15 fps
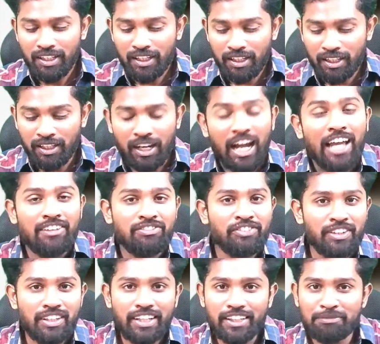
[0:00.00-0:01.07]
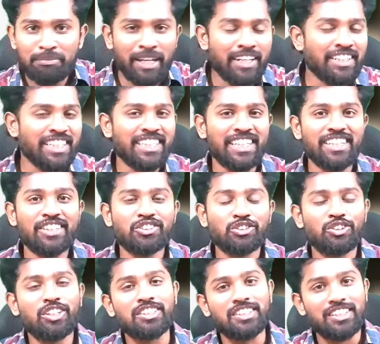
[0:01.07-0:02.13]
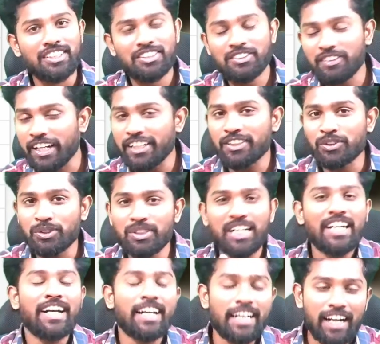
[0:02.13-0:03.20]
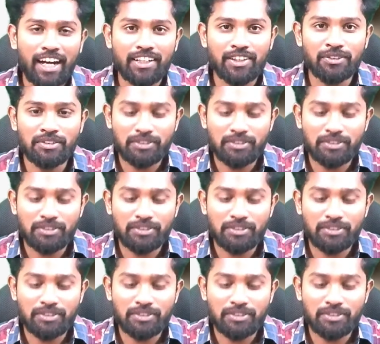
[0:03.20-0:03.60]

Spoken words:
I feel like my writing is not quite good and attractive,